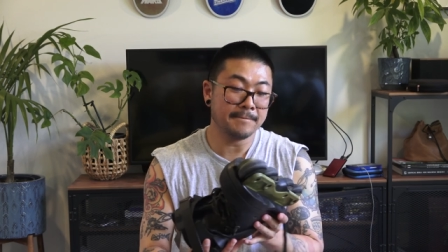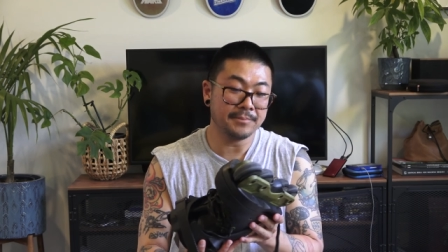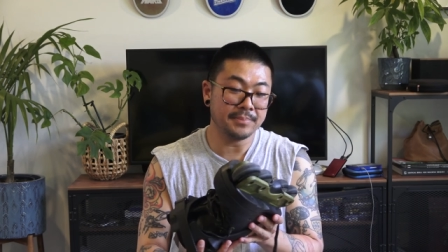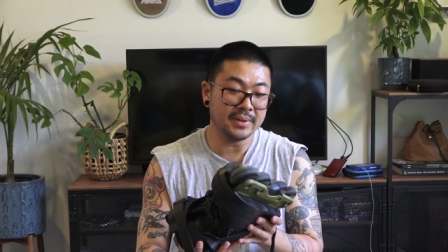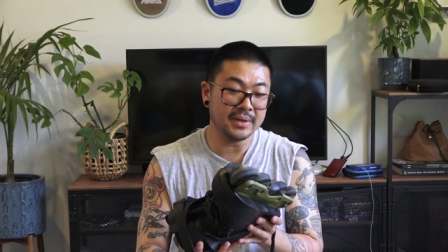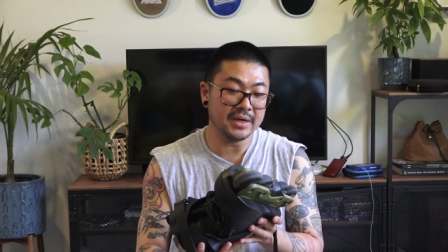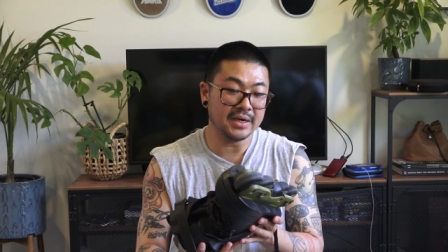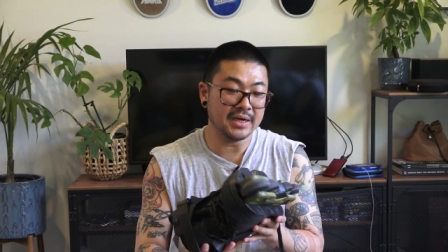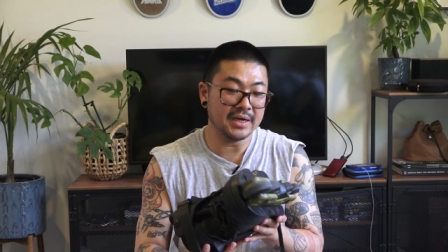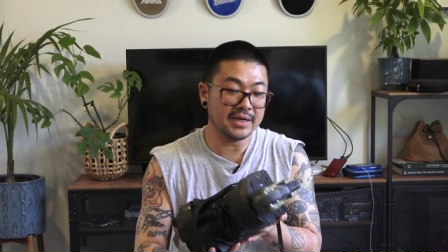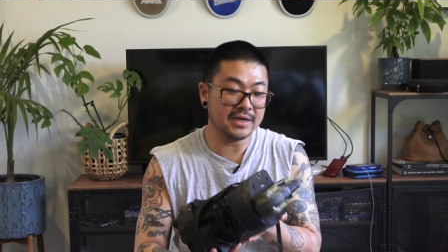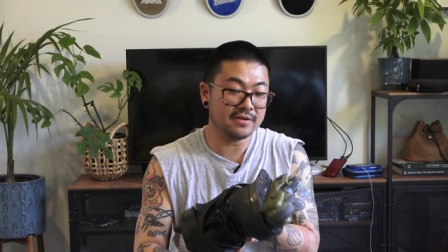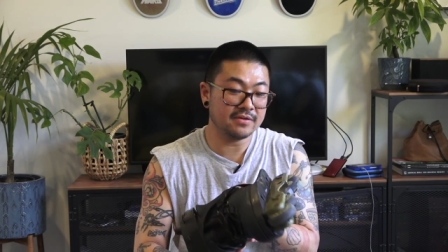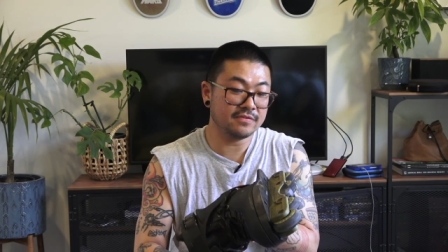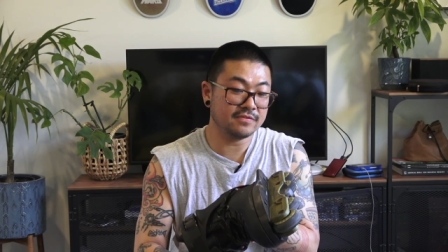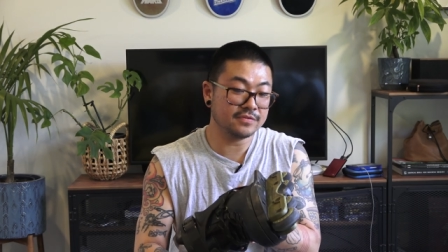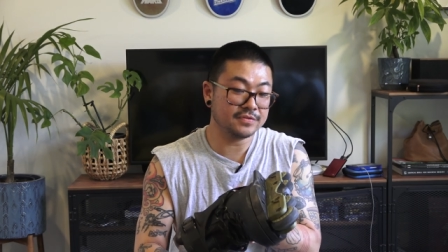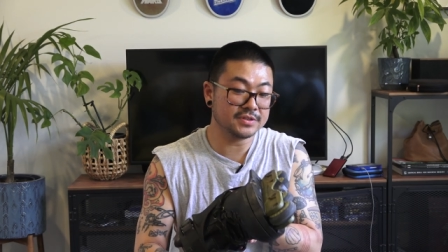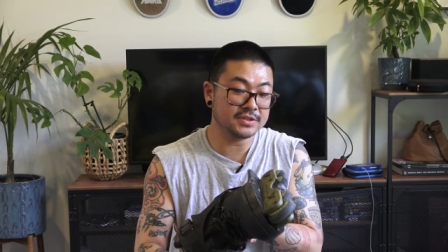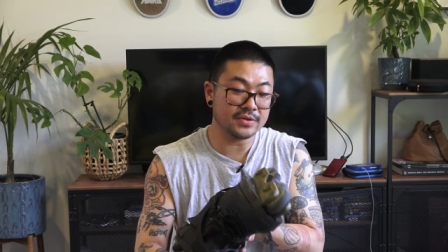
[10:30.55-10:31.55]
But
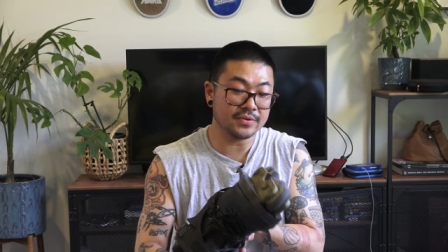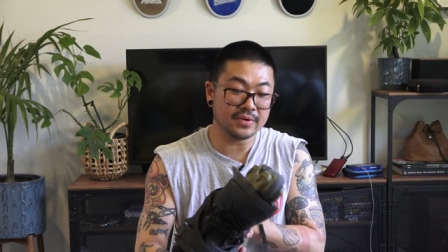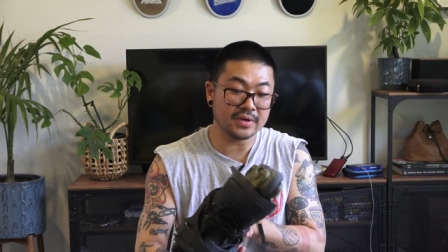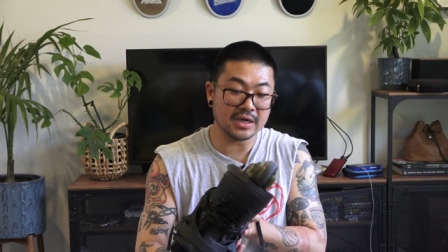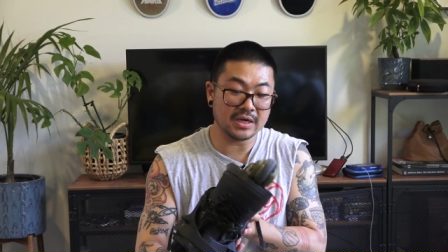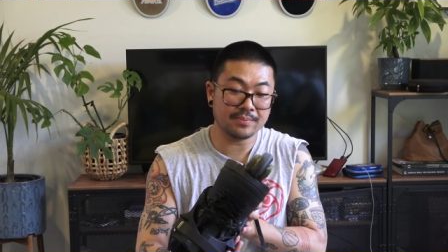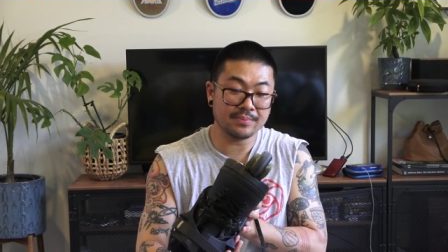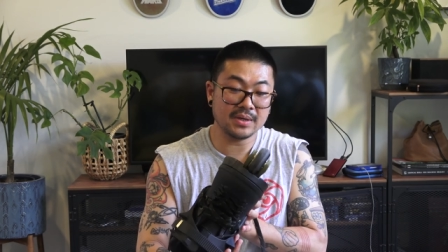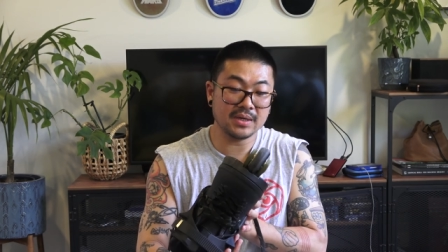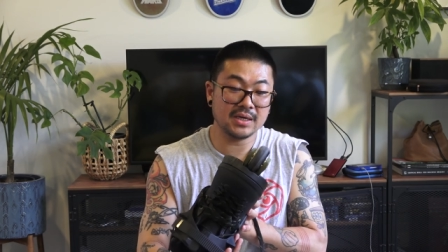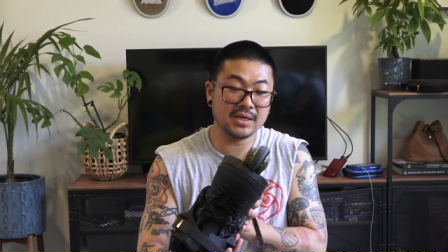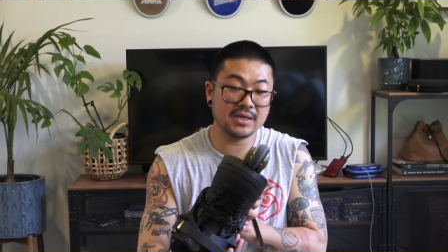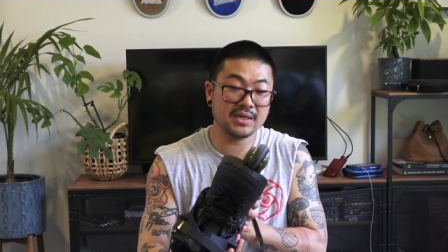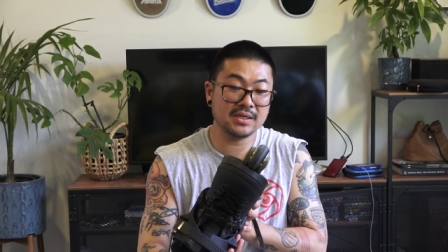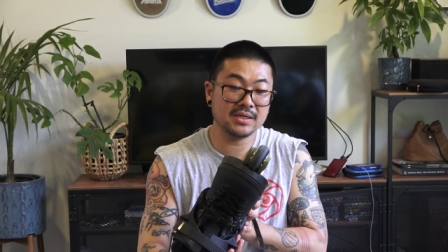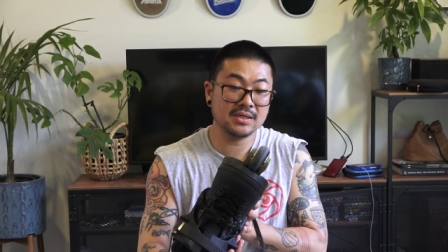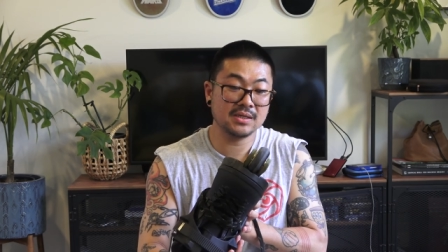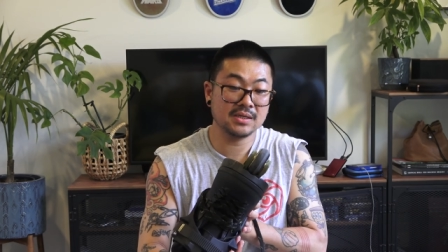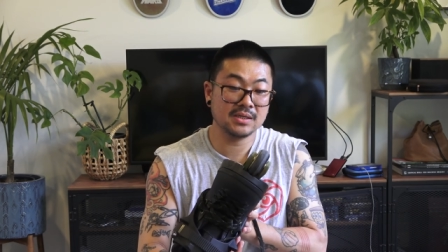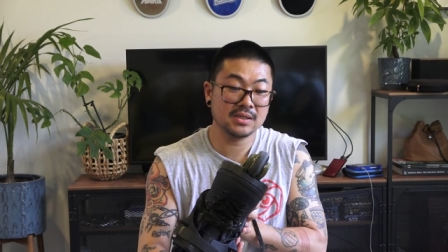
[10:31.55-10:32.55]
for someone like
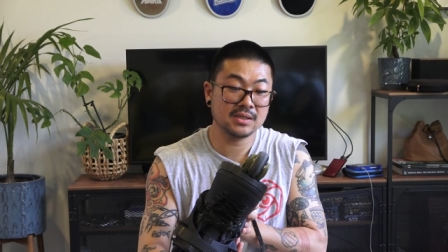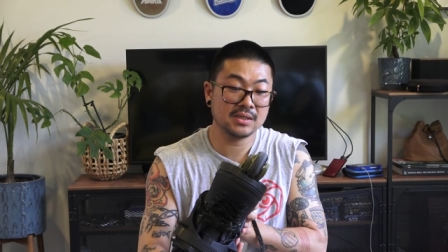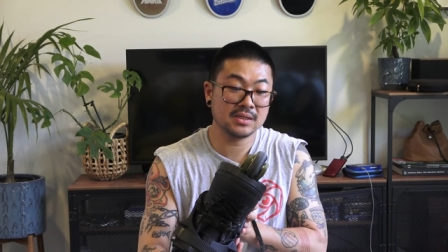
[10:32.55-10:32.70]
me